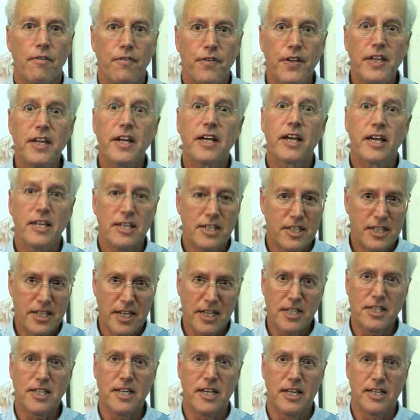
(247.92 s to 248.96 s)
Feed a
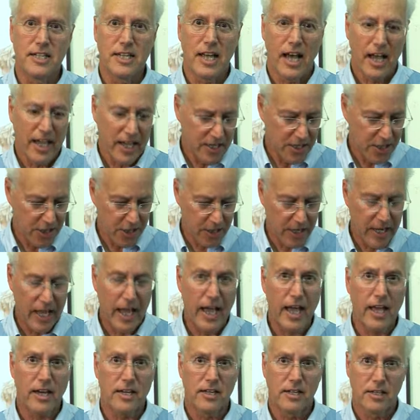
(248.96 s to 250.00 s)
consistent diet to your
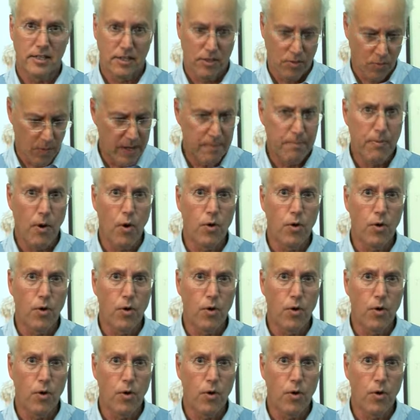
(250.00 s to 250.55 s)
cat, the way